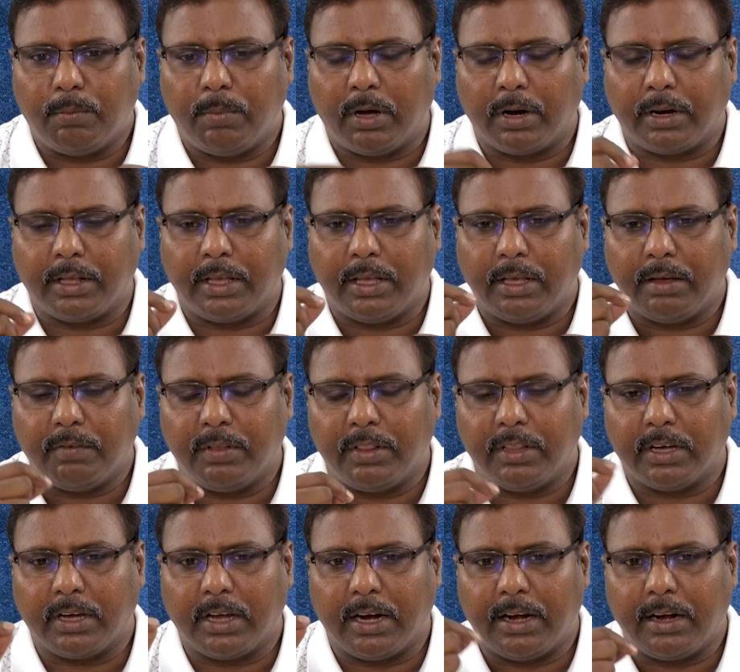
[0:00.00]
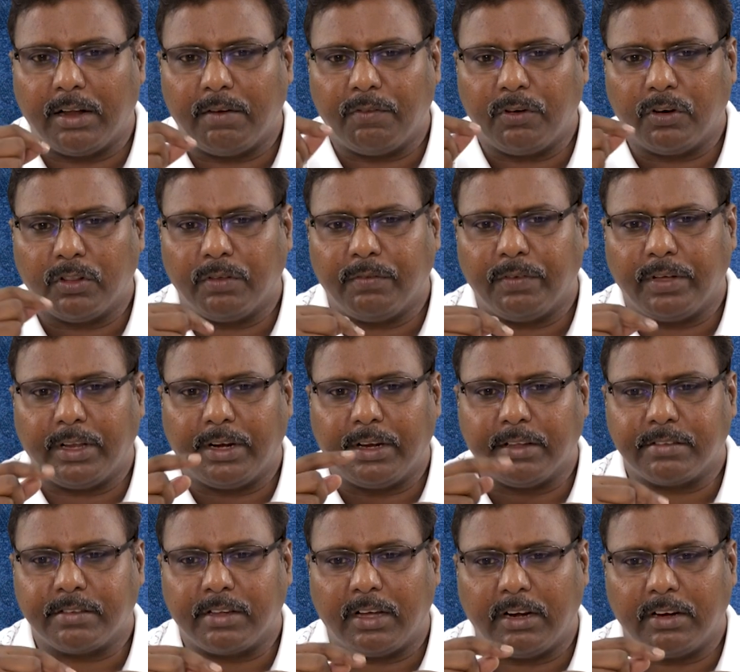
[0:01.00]
marking with the kind of the
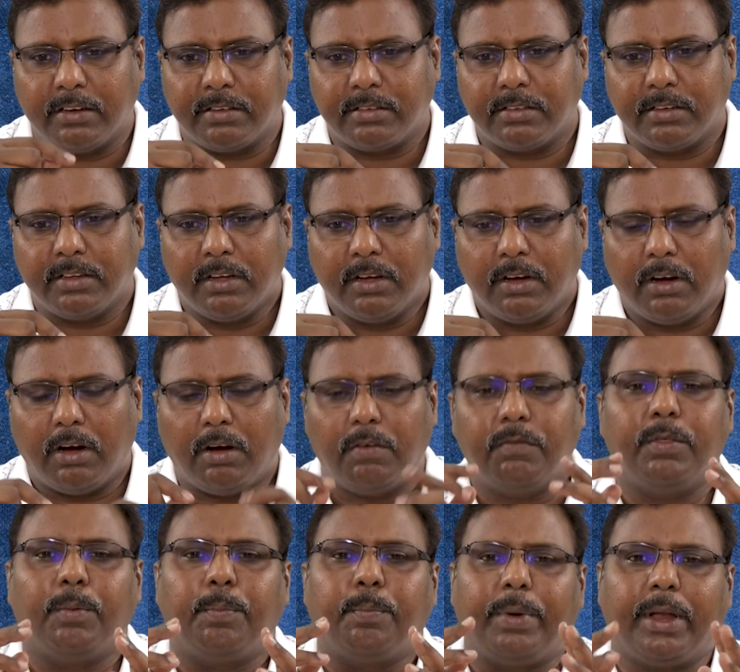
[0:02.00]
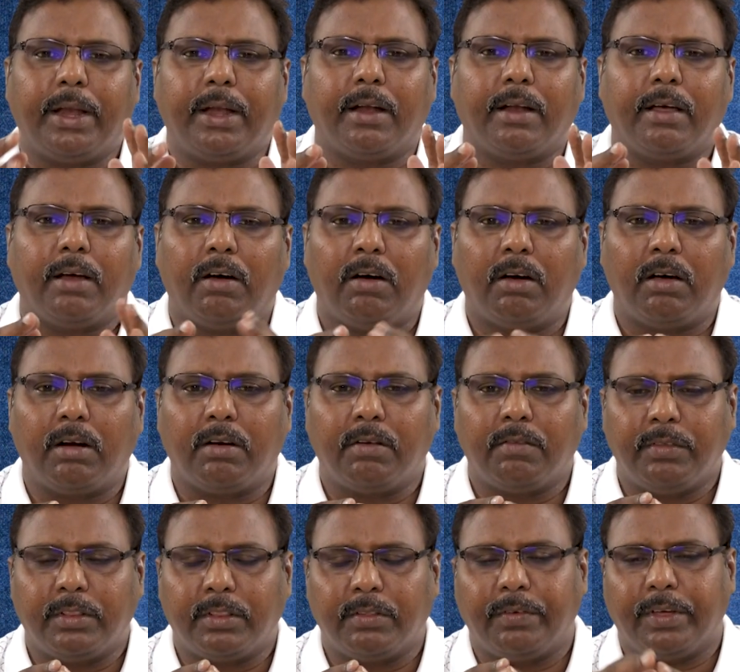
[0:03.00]
various colors of the pen, or
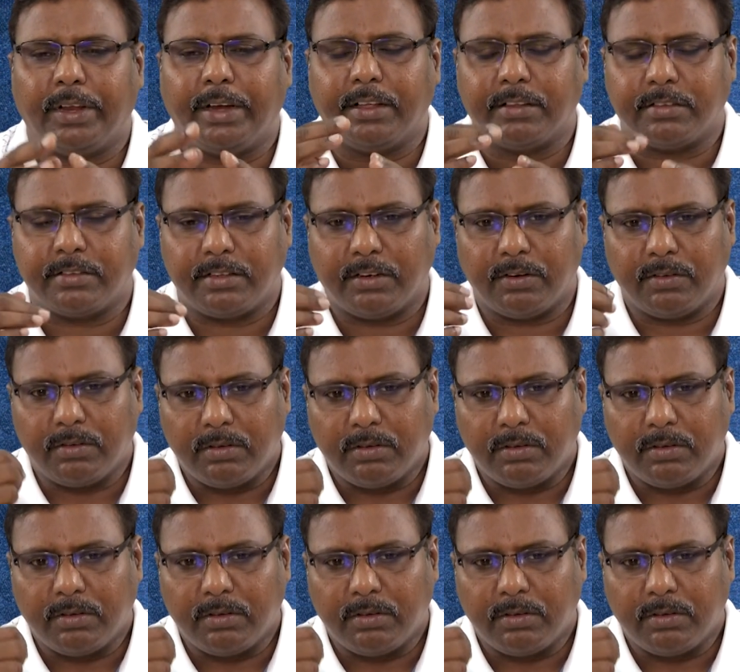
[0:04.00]
with various